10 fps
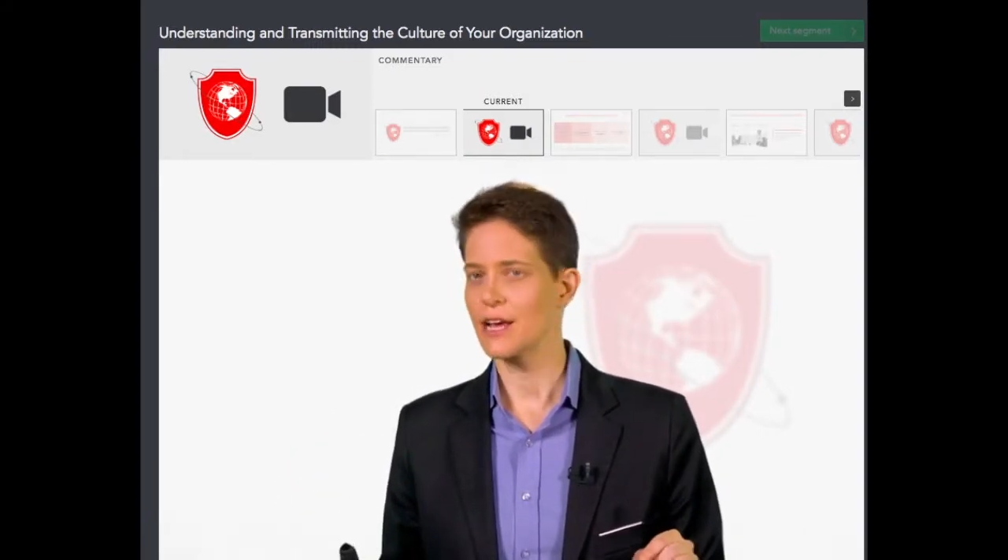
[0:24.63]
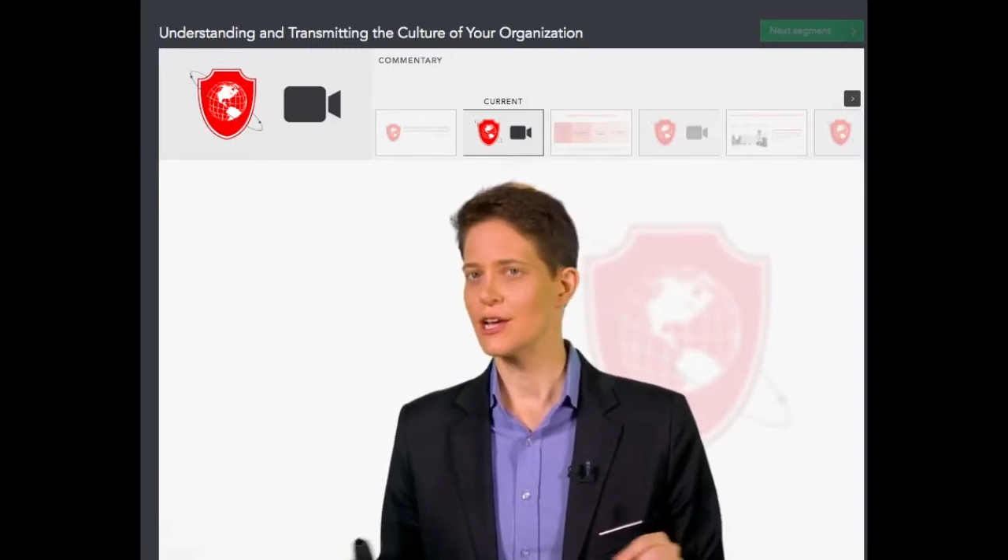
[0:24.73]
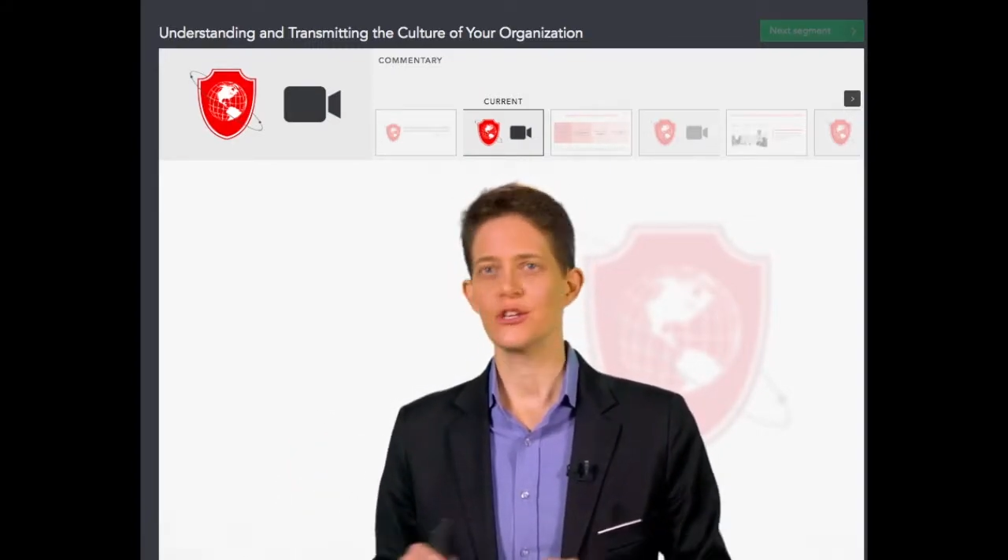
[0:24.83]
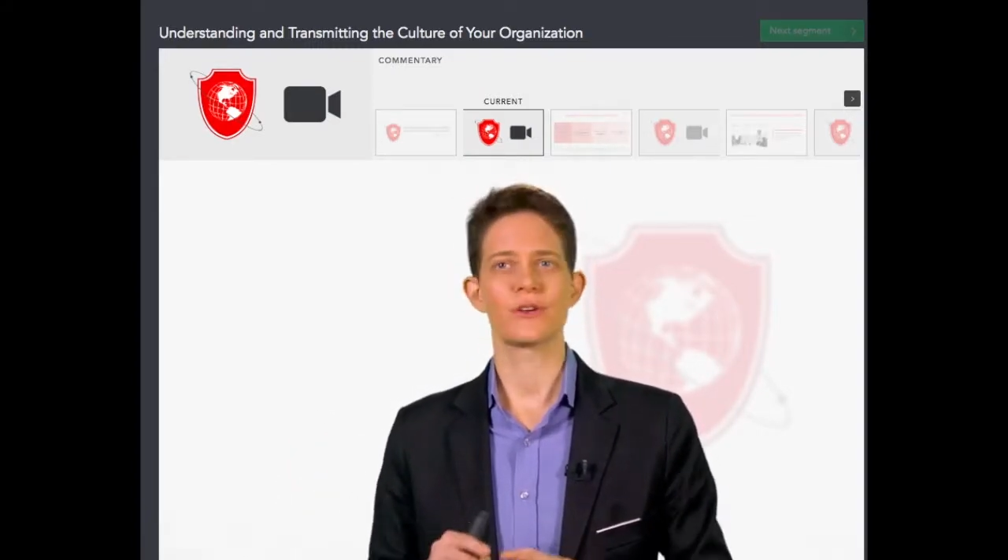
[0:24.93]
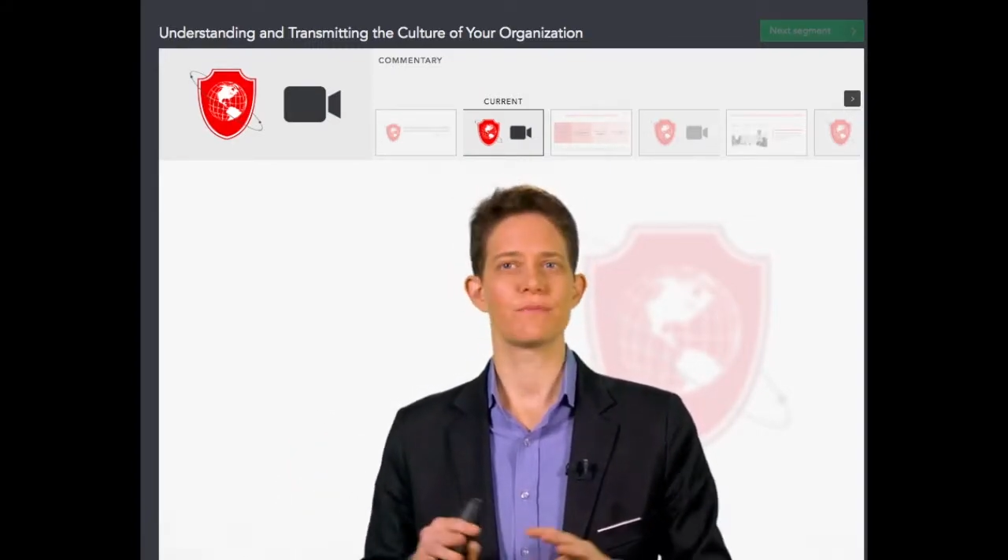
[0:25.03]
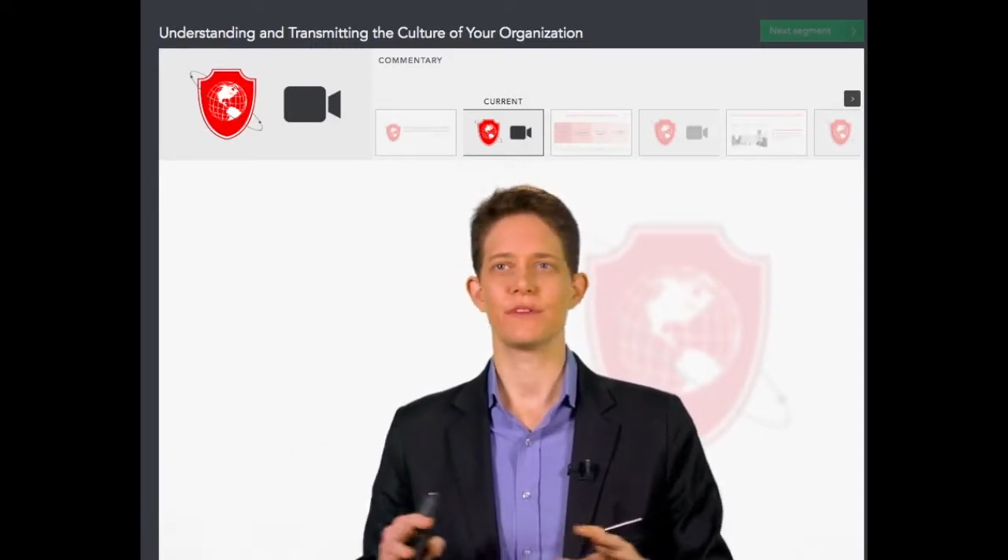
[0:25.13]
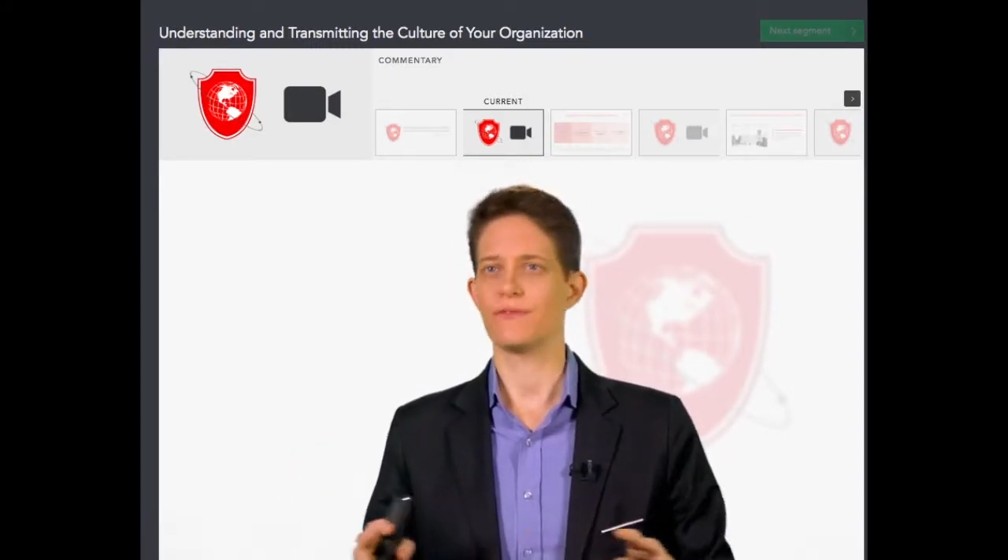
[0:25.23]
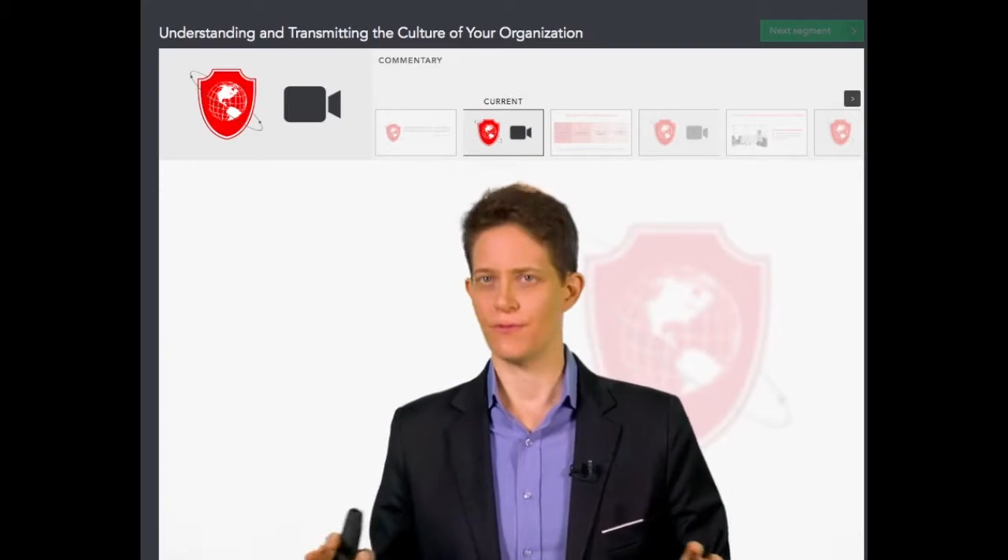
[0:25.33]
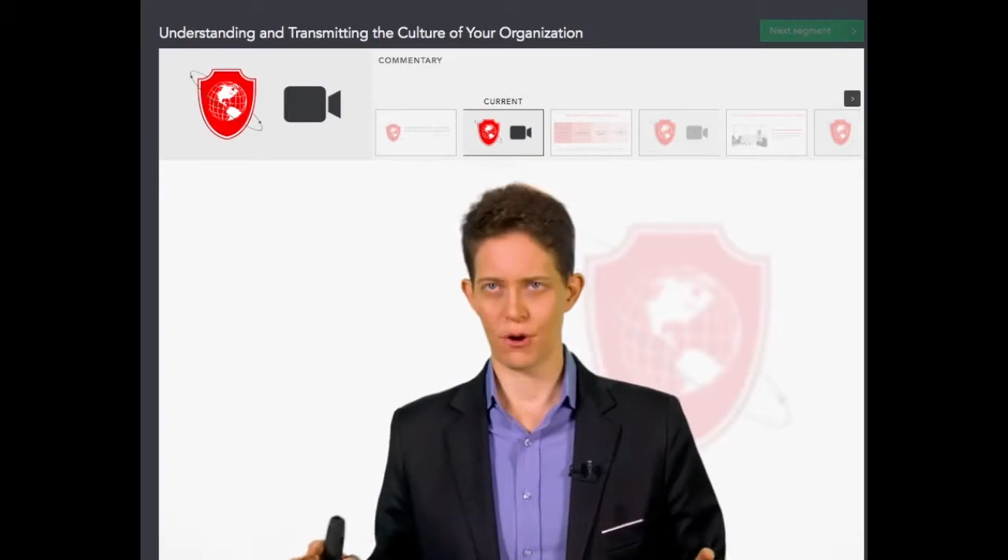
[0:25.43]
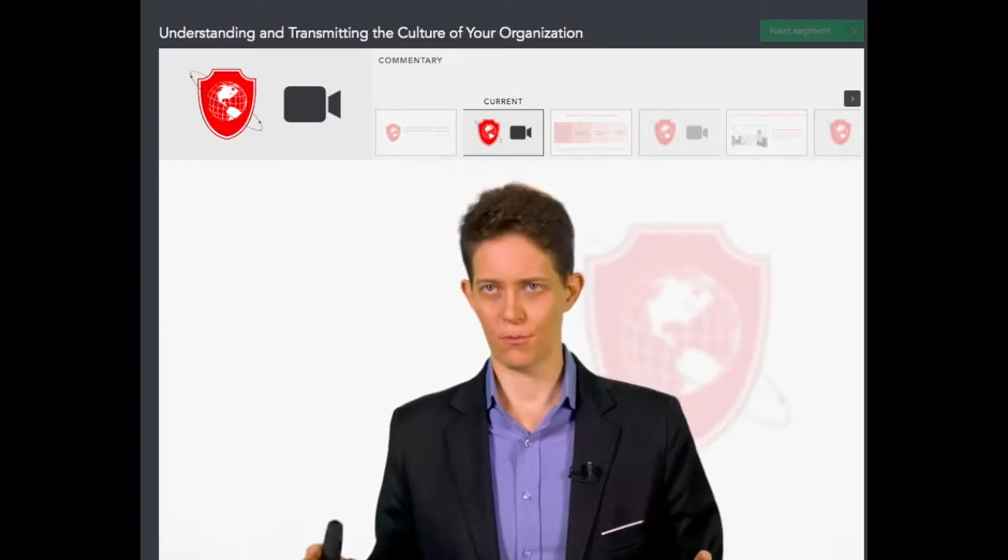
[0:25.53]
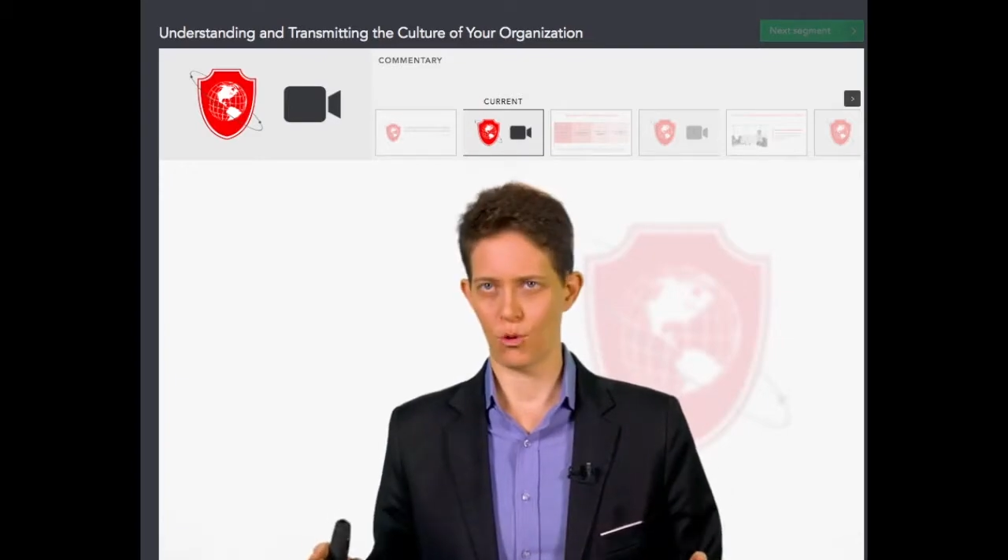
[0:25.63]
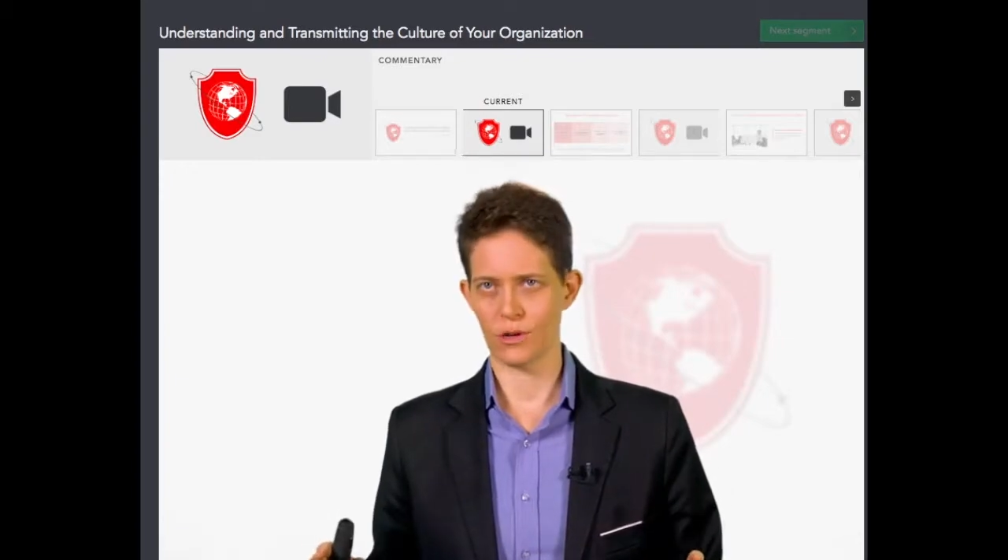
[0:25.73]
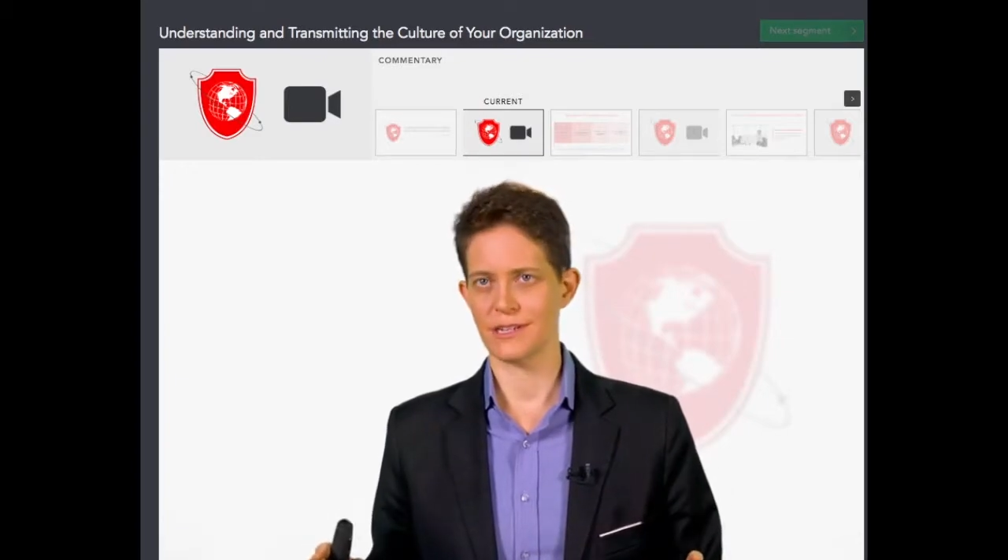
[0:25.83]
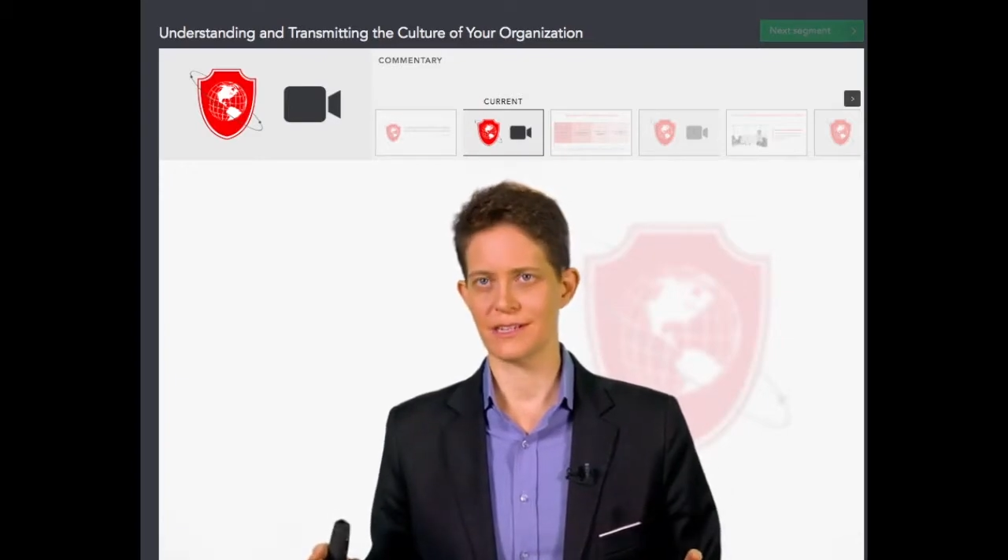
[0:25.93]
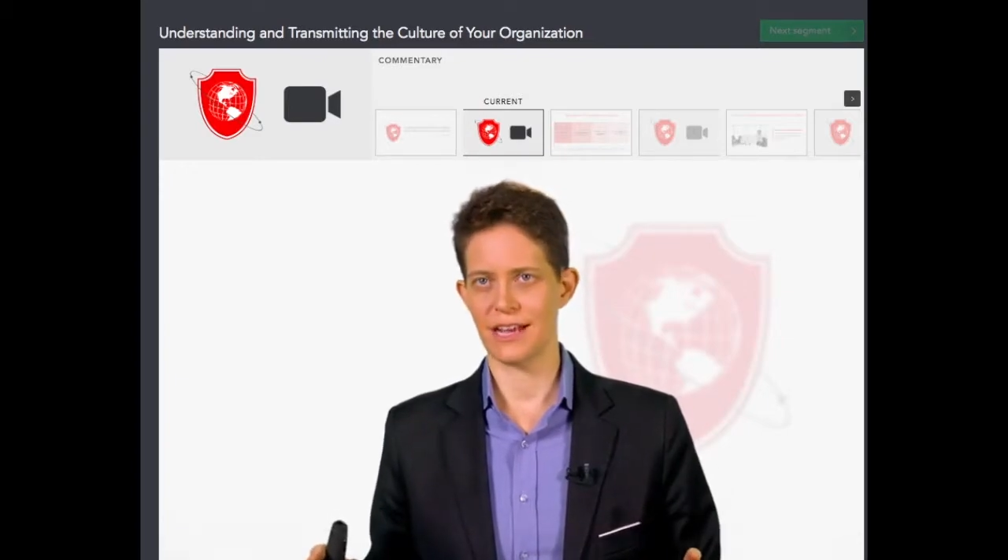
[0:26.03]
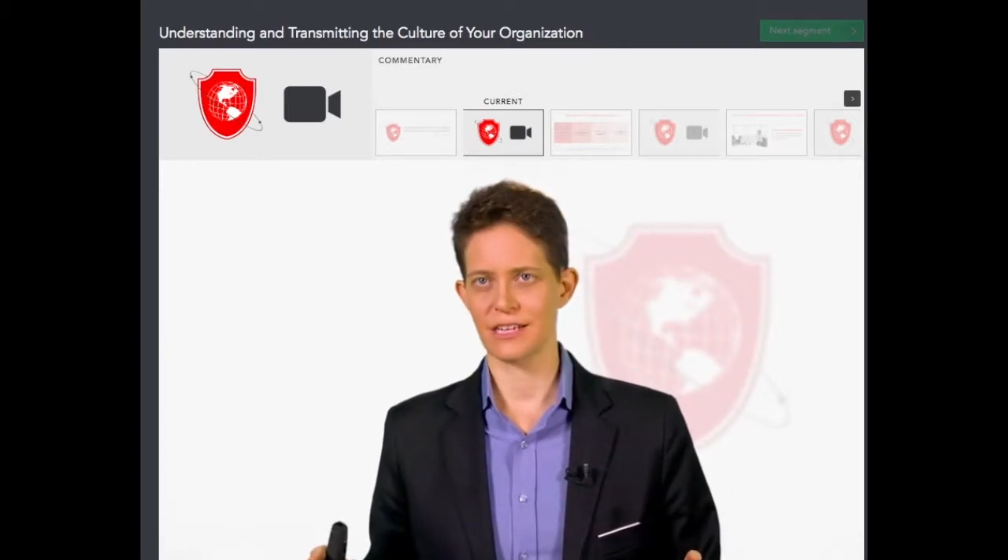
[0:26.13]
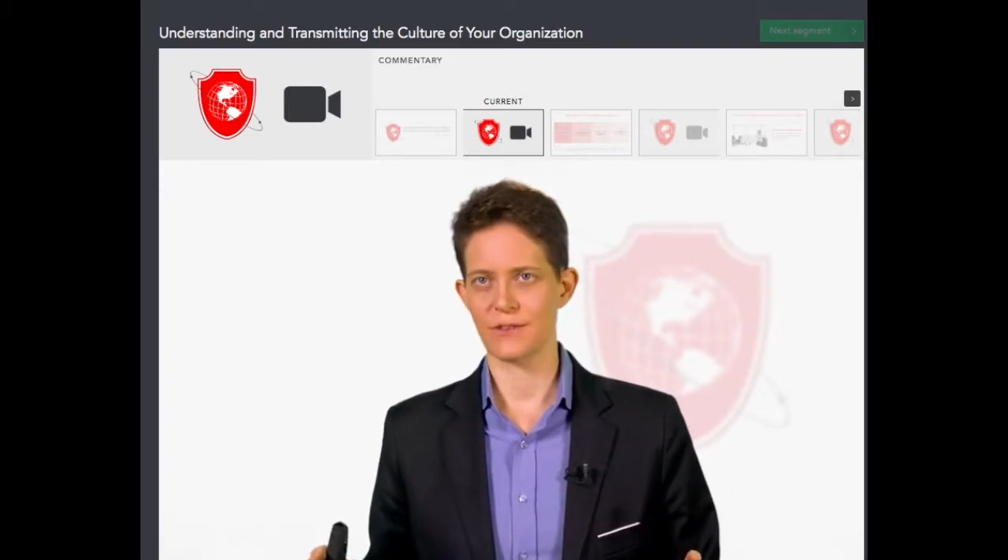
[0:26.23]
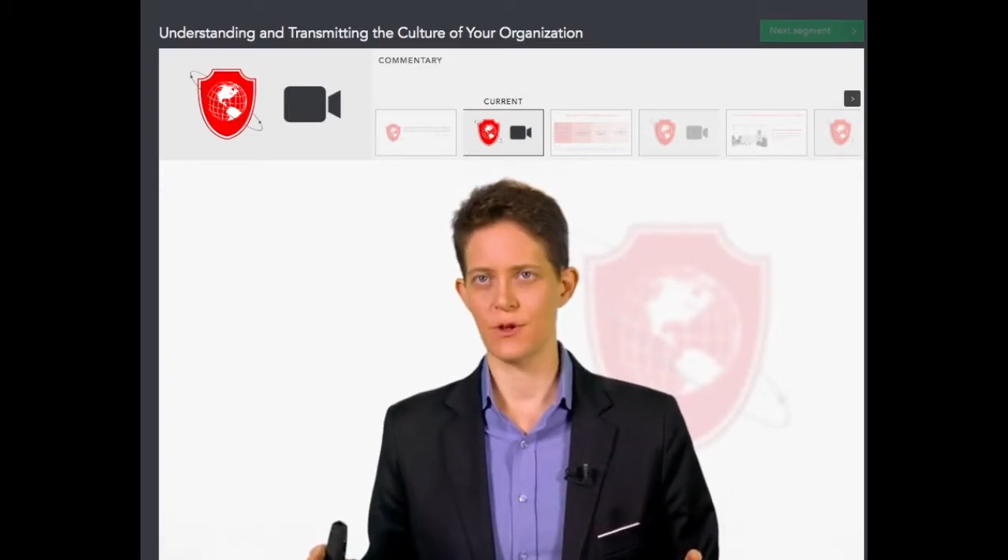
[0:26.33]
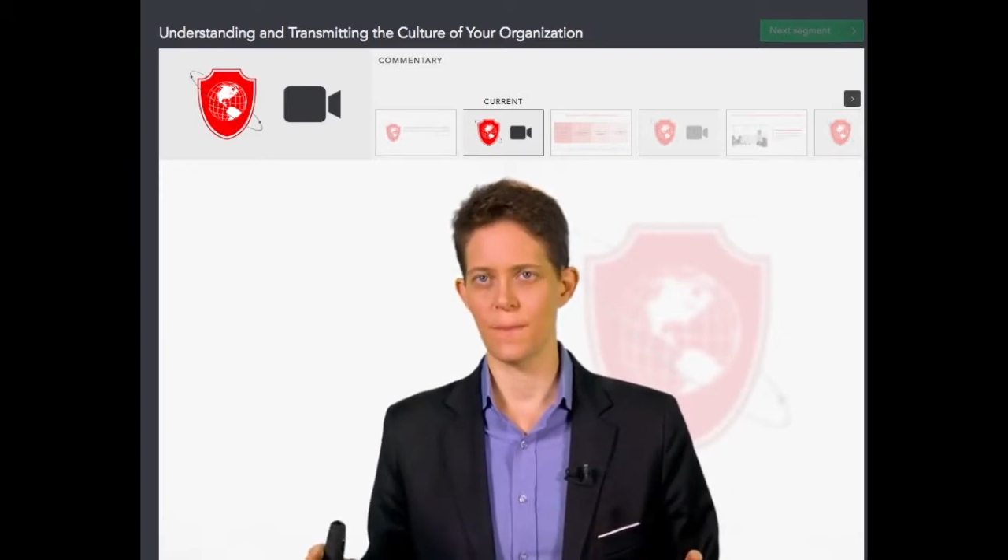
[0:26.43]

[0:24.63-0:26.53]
you can be far more successful.